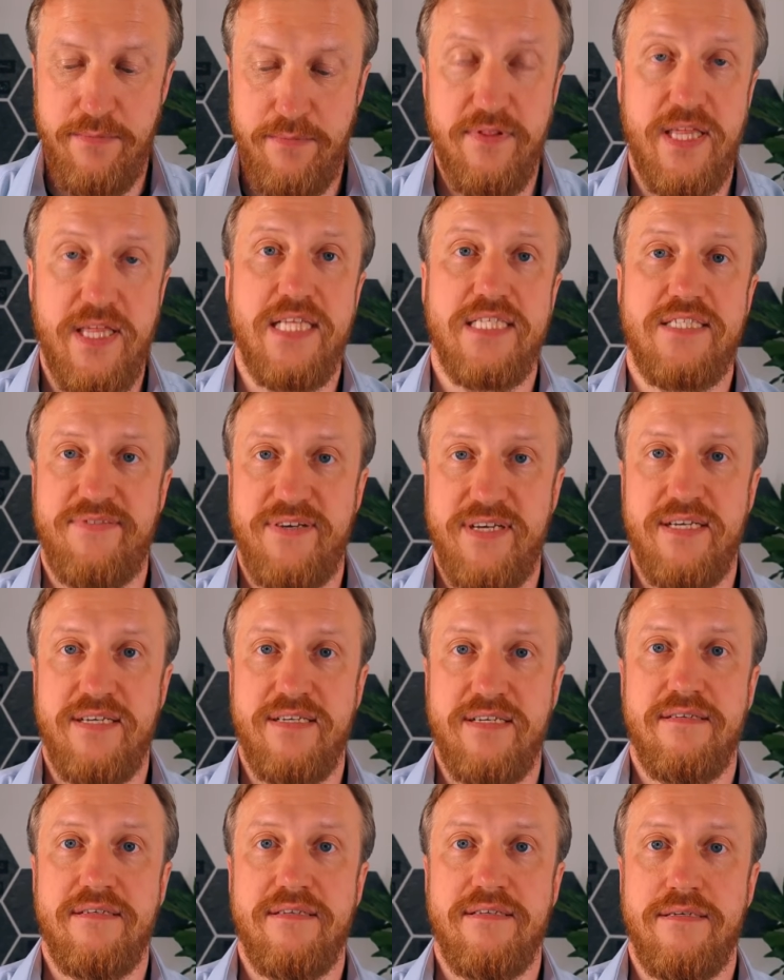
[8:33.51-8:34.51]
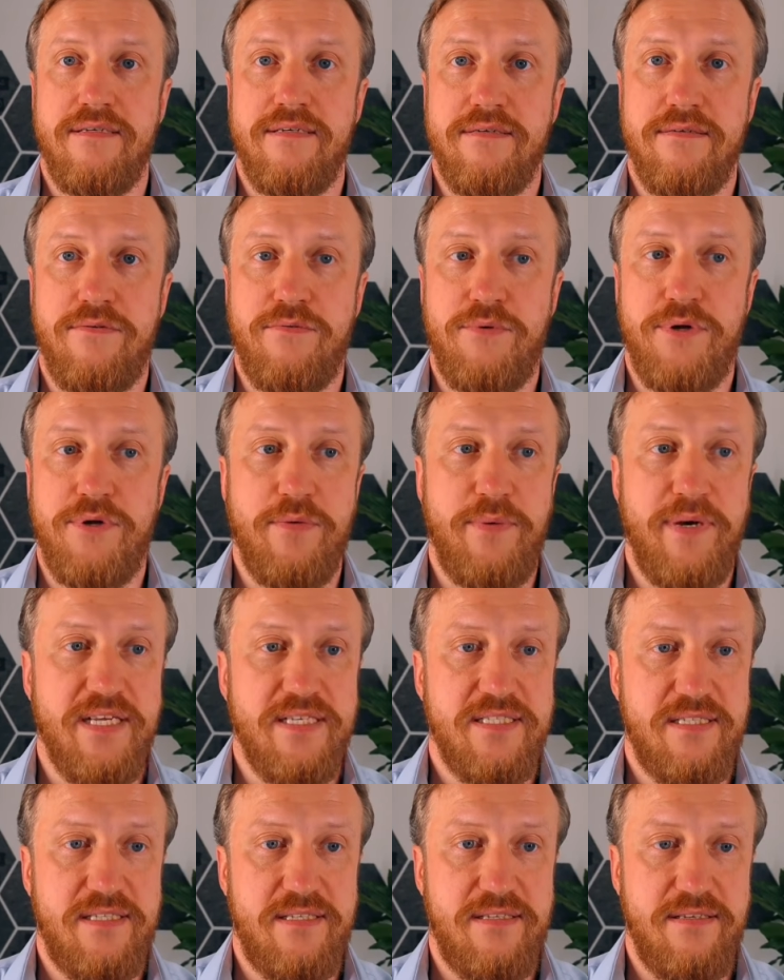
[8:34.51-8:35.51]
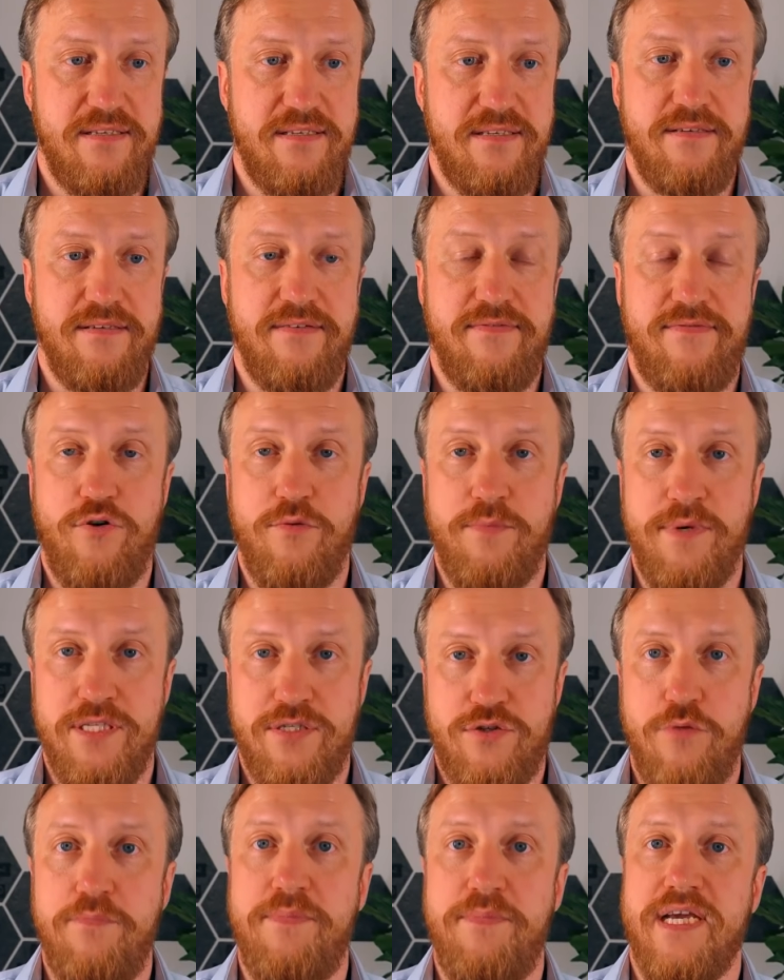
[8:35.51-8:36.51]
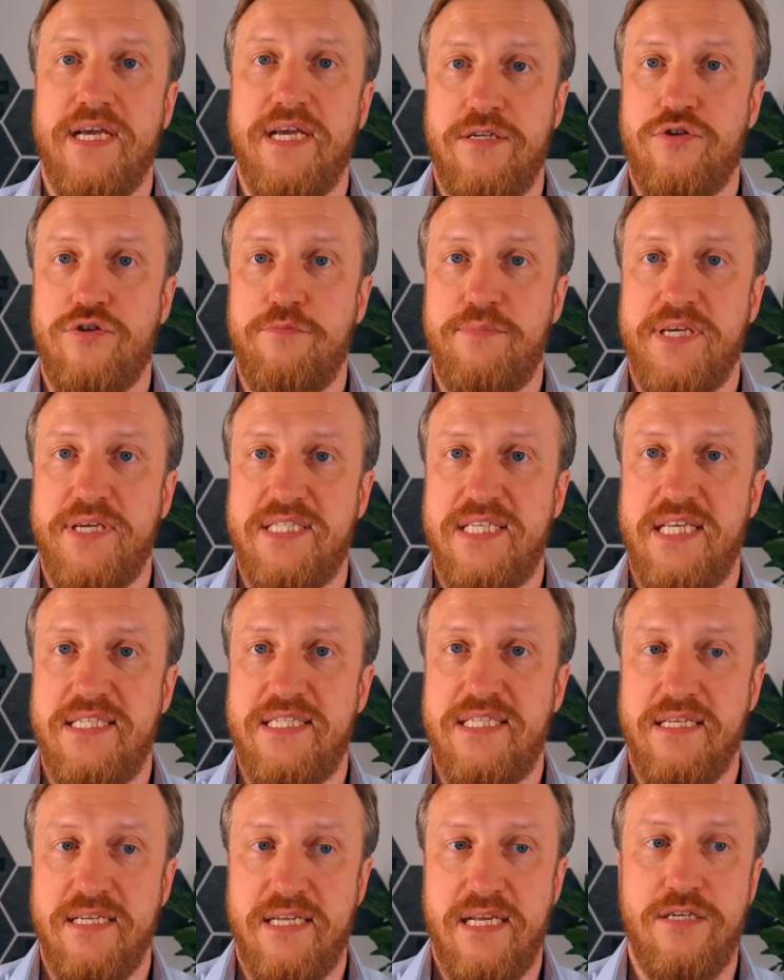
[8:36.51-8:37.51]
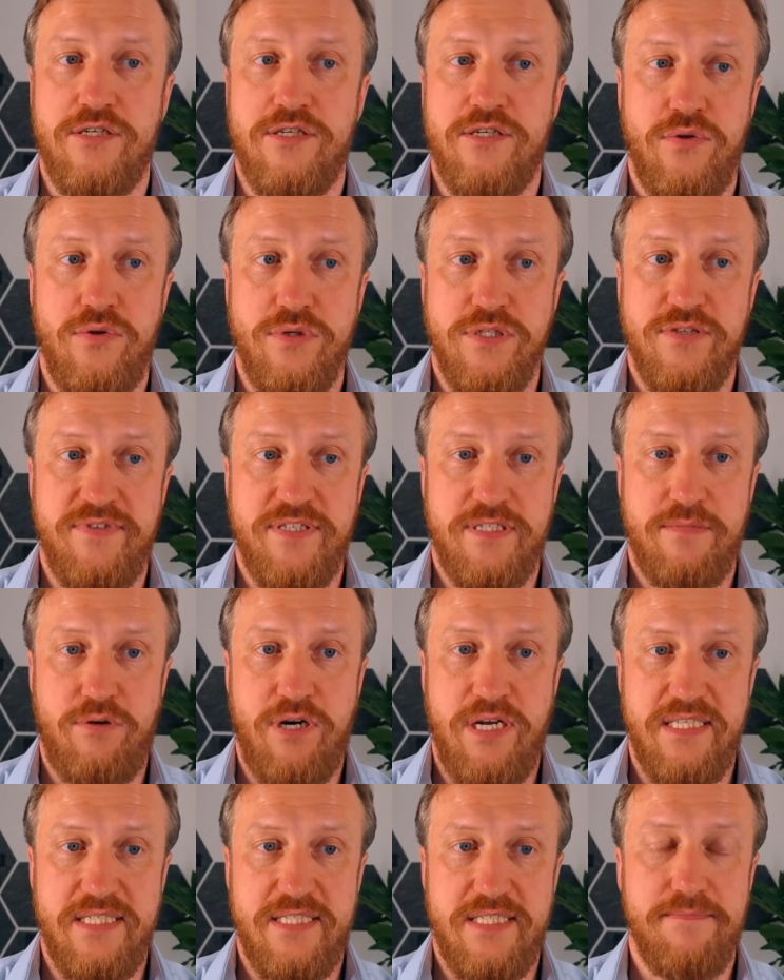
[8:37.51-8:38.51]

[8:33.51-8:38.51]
That's the request from Anthropic. Anthropic sets and controls this price.